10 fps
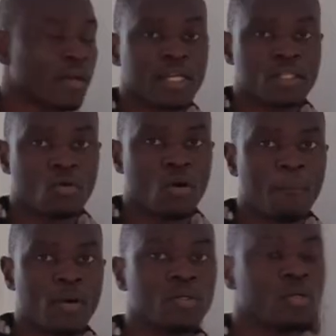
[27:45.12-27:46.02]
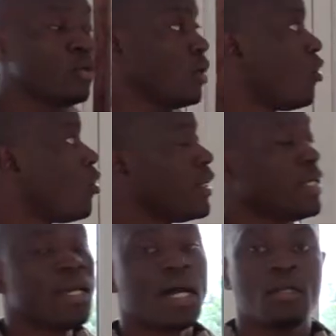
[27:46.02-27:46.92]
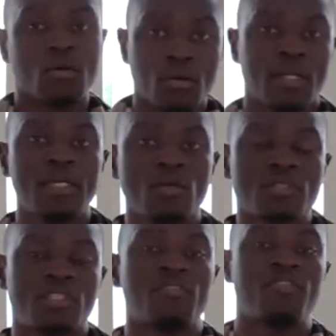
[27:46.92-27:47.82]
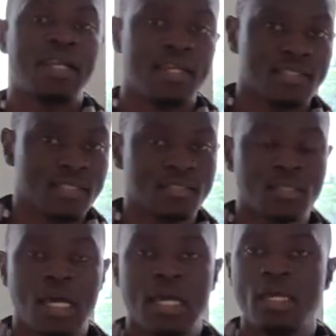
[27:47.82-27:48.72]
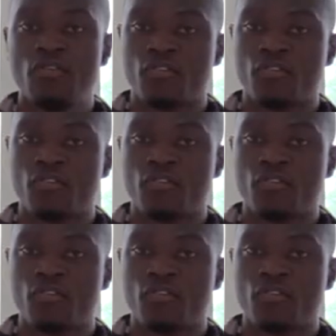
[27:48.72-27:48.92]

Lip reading: correct compound, we only and only use the valencies in